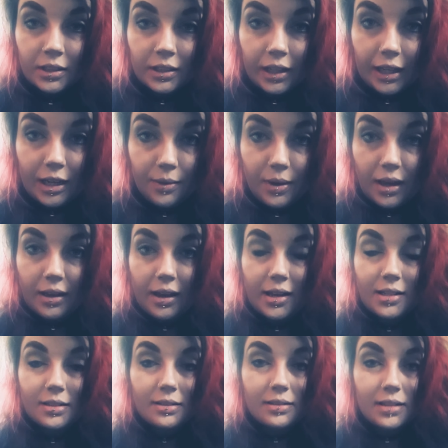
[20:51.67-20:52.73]
Anyway,
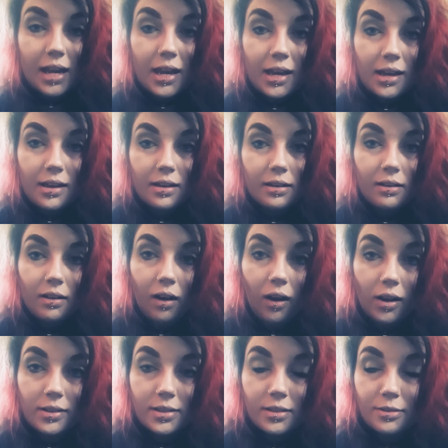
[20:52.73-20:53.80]
guys, stay
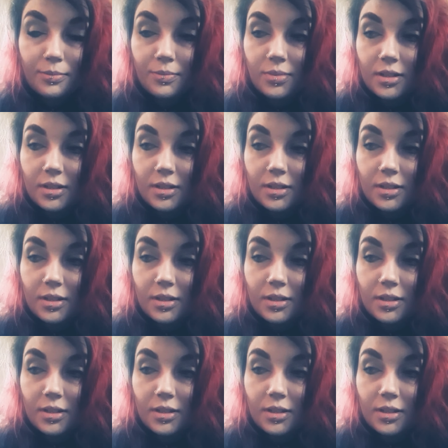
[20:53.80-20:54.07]
awesome,